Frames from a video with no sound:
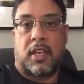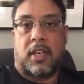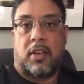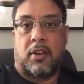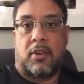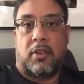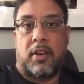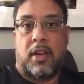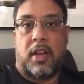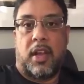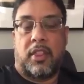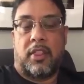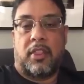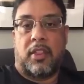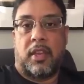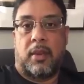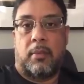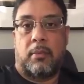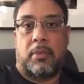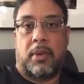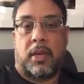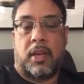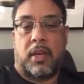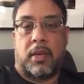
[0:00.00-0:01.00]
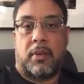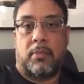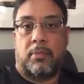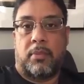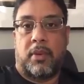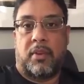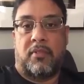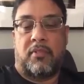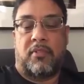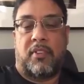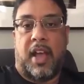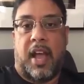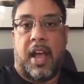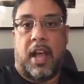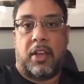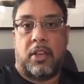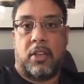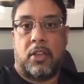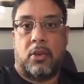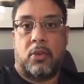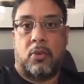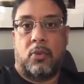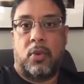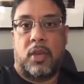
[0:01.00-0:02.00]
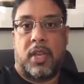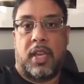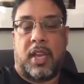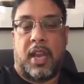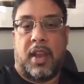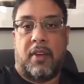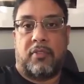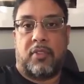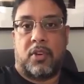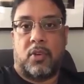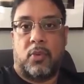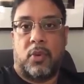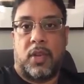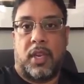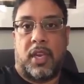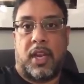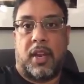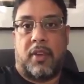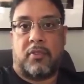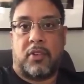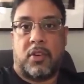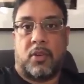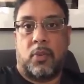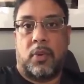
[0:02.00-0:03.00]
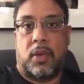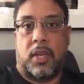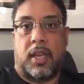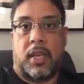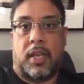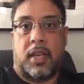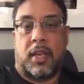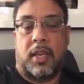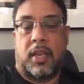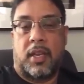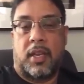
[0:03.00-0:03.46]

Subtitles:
nothing but value week after week after week.